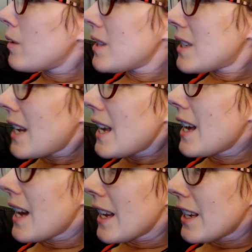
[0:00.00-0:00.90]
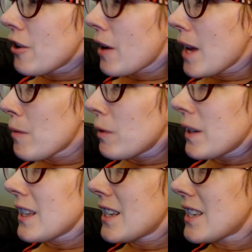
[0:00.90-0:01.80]
will say uh, you know I am a
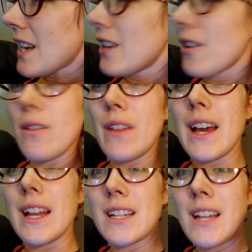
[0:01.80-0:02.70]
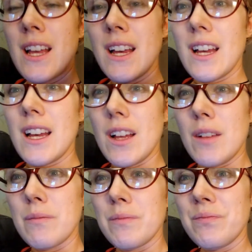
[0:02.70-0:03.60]
realist. I know that
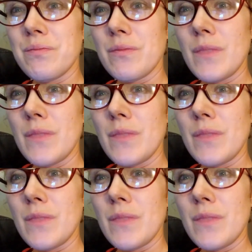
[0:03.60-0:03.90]
um,